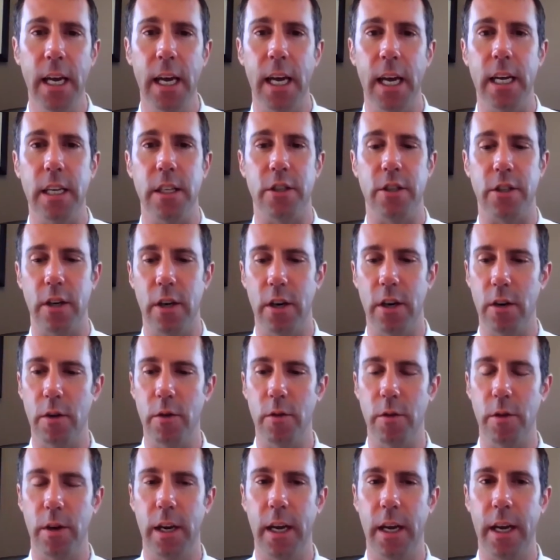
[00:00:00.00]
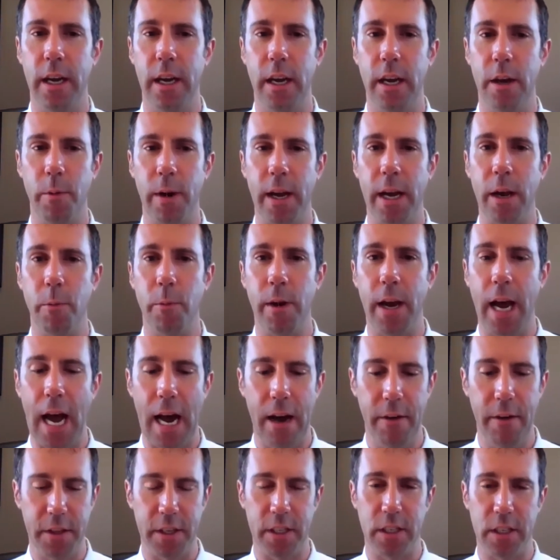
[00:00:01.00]
And so we
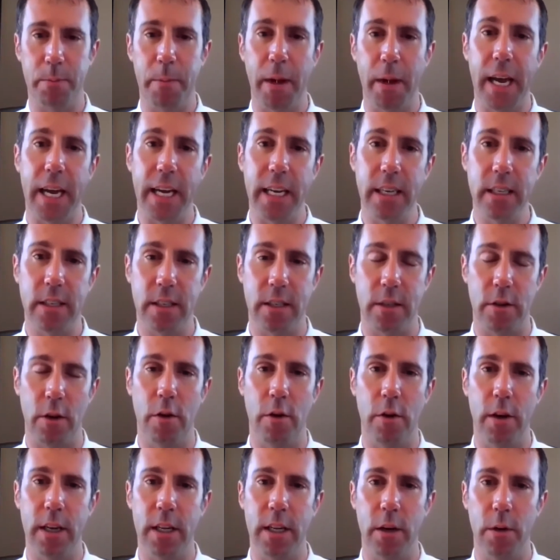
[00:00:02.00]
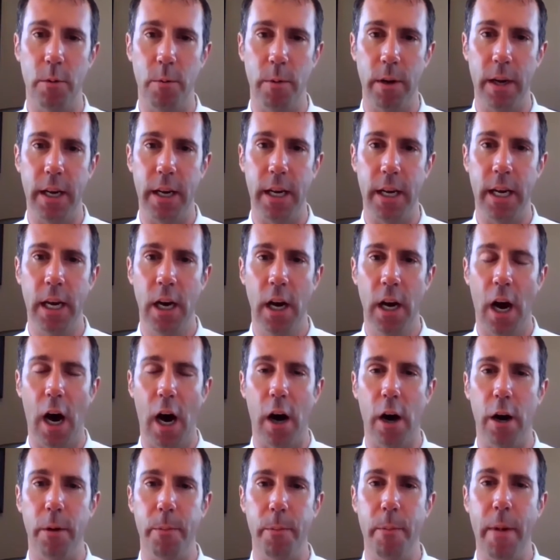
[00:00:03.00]
have the space, so we
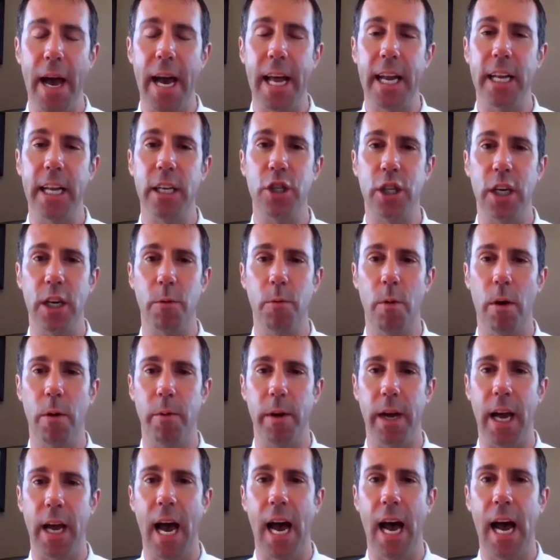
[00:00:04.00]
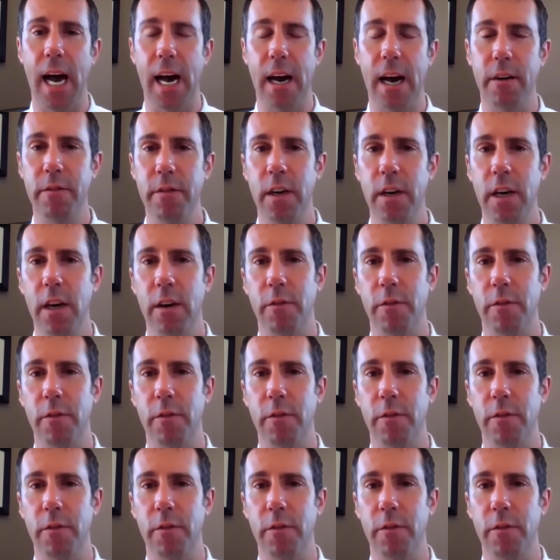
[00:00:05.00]
are managing what we have